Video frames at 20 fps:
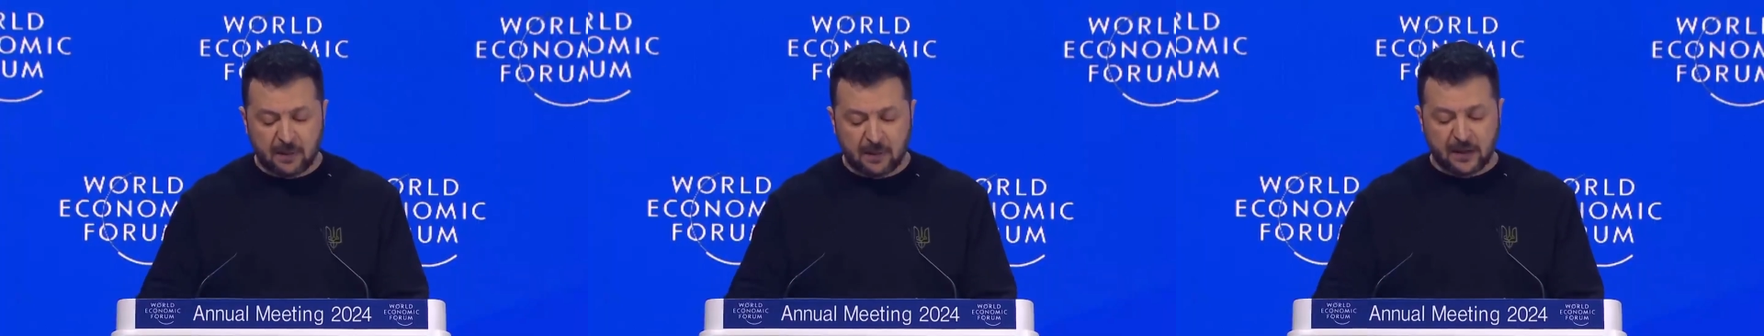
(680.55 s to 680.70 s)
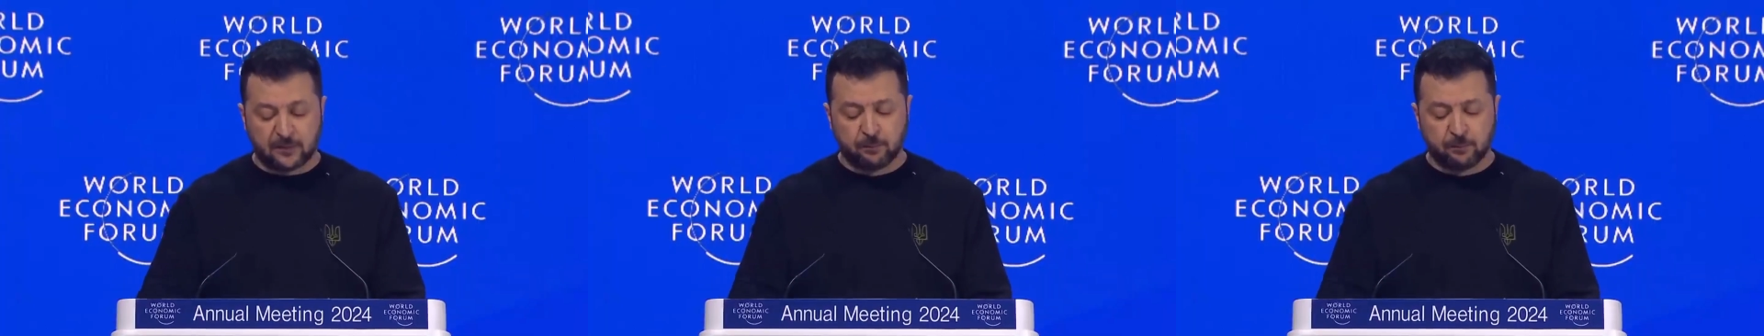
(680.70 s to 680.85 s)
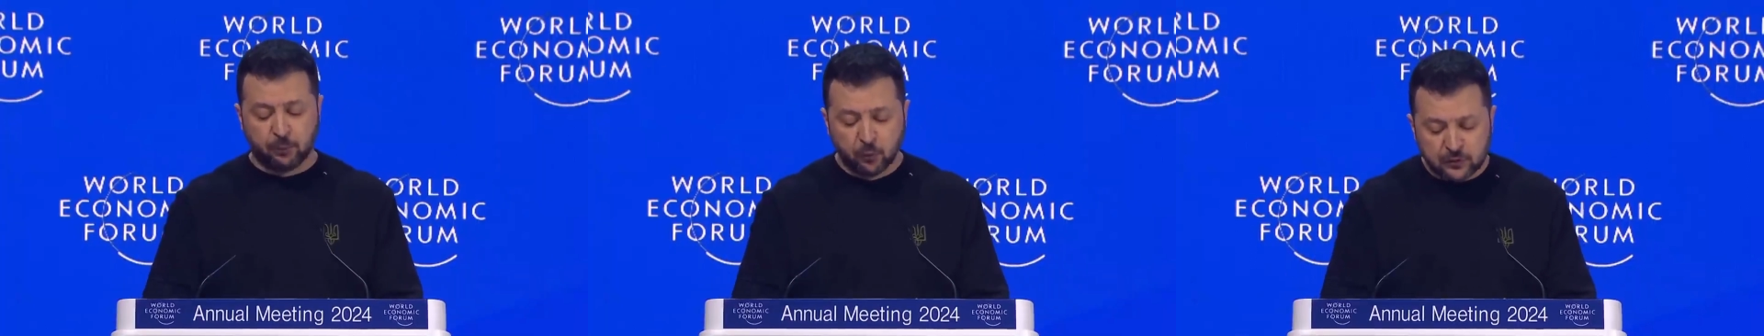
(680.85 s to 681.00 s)

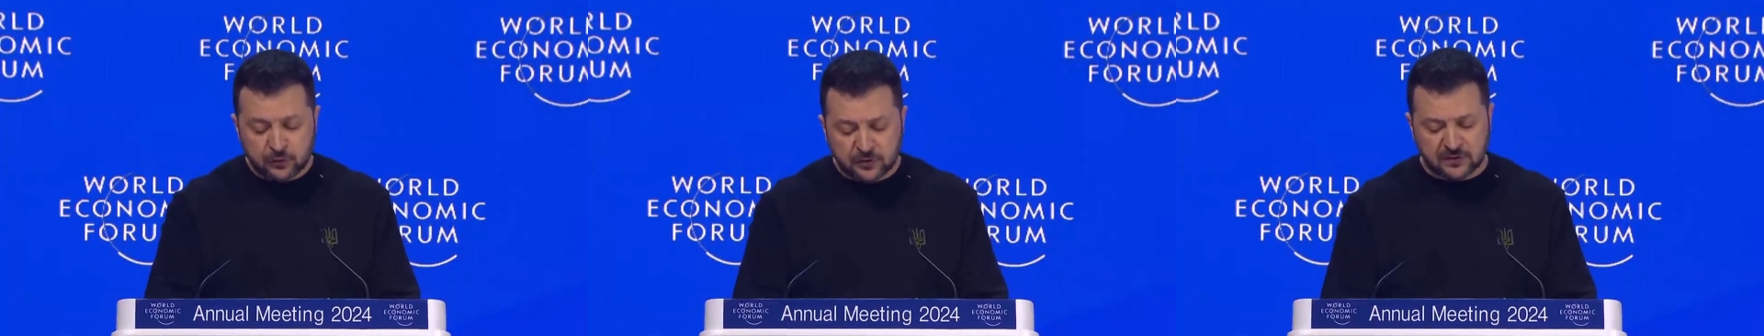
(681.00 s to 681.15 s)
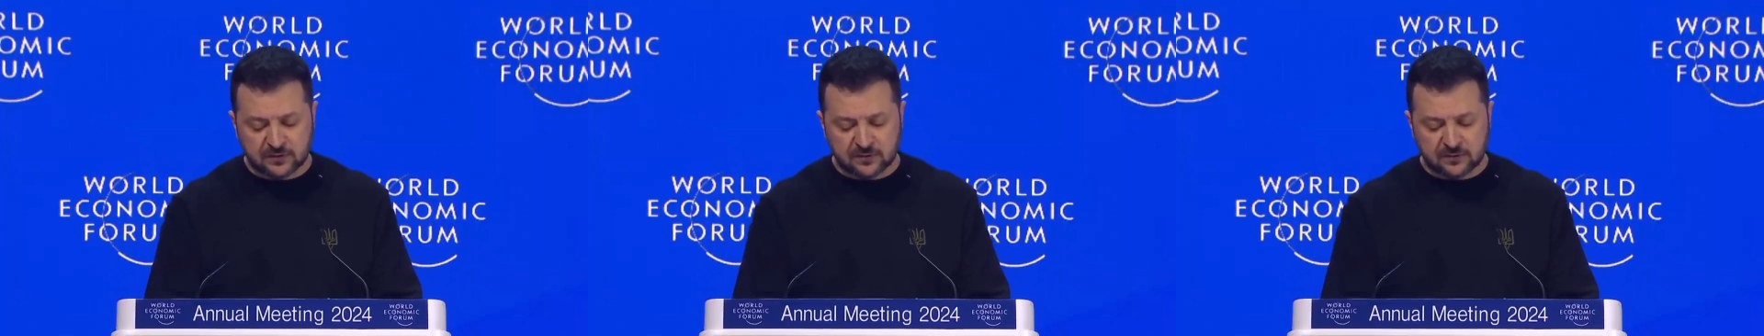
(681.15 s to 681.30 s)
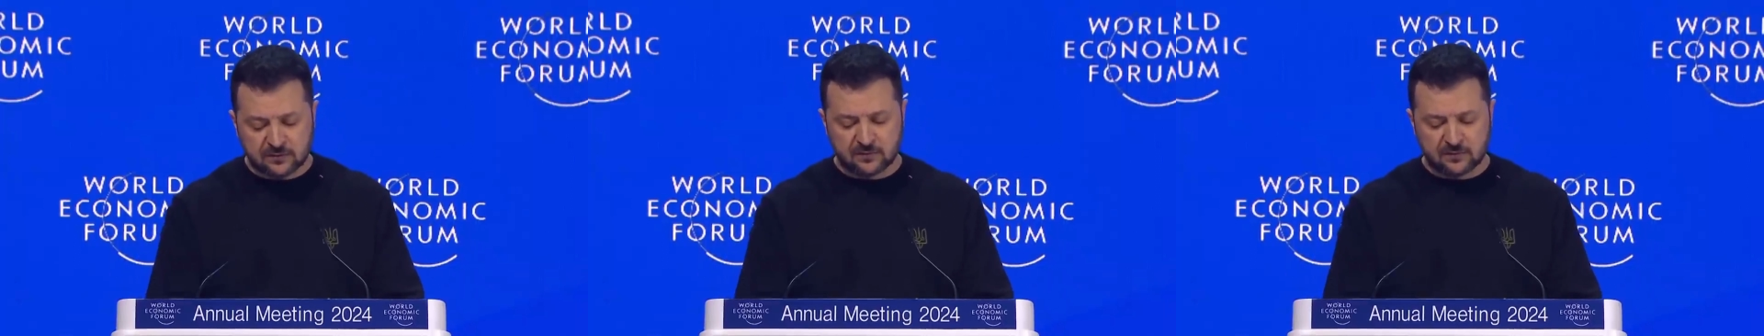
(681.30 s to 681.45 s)
But
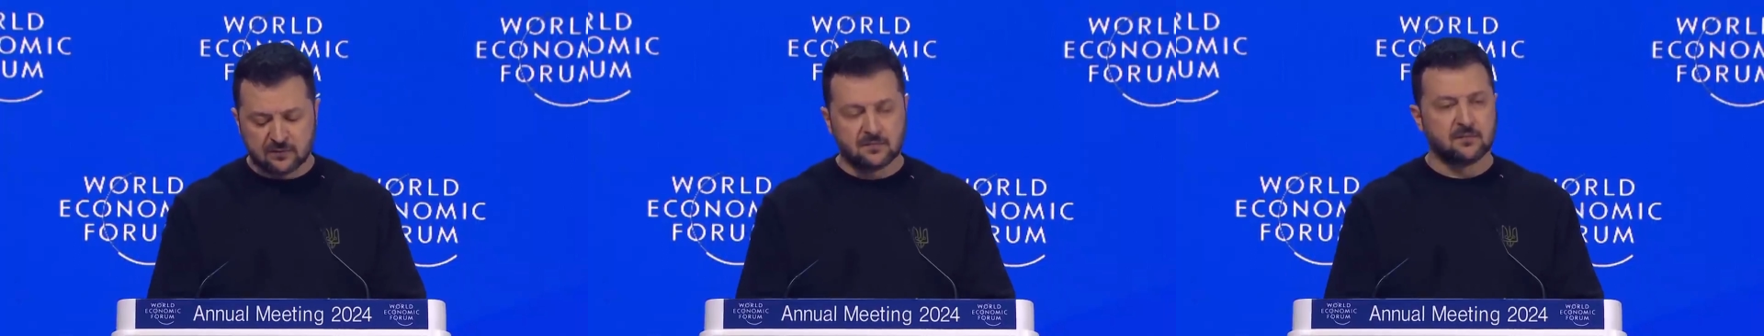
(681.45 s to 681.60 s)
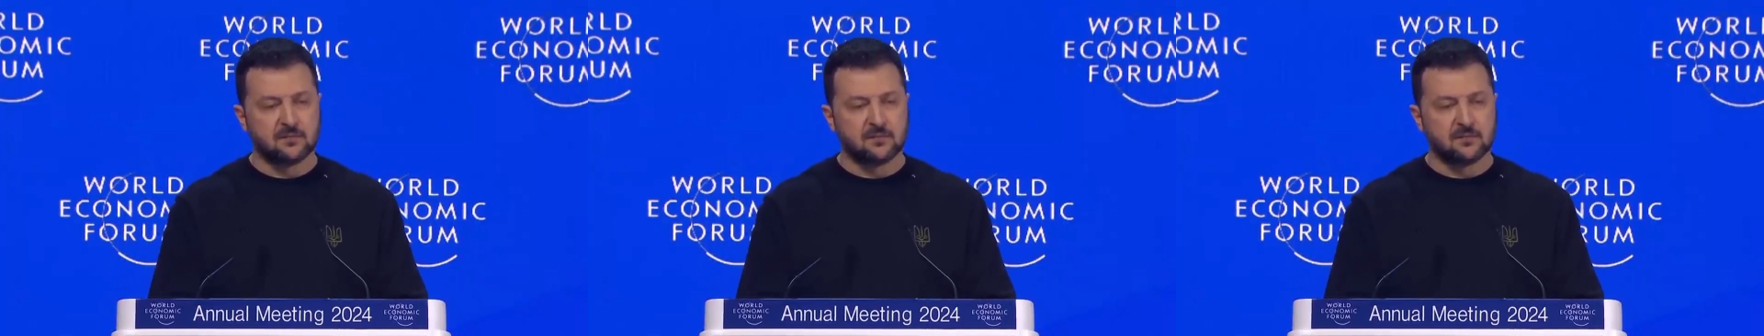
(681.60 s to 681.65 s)
Putin